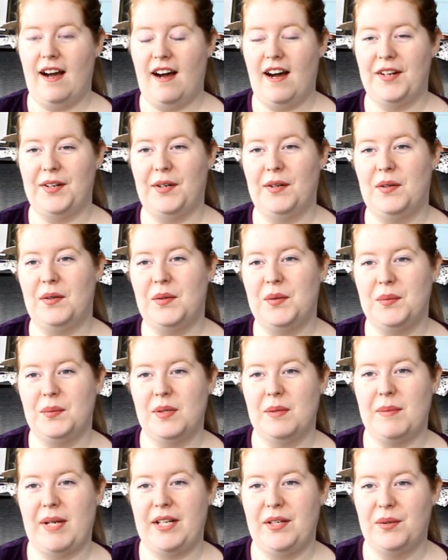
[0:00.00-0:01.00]
On our own,
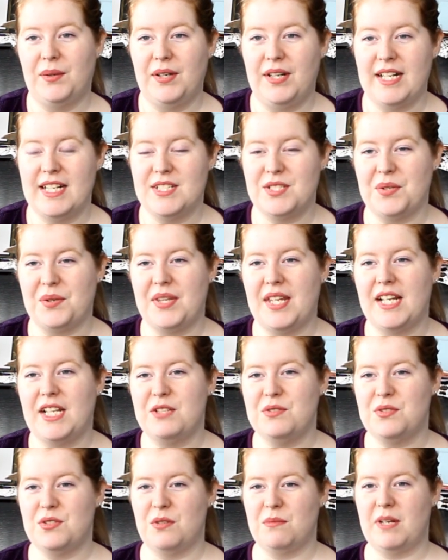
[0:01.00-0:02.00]
we're a minority. So
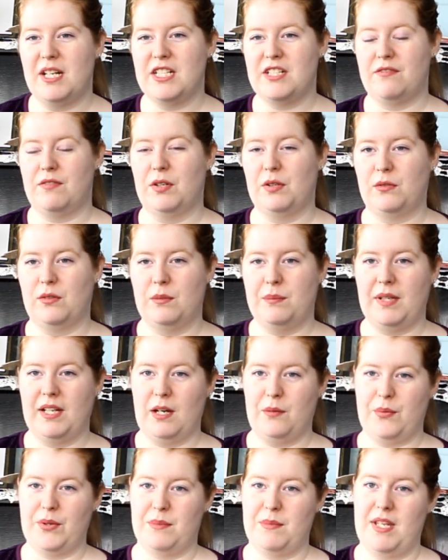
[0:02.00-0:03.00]
thank you so much for
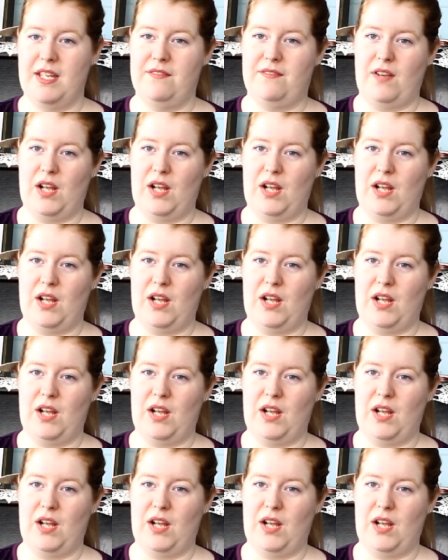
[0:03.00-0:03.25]
grouping up with me,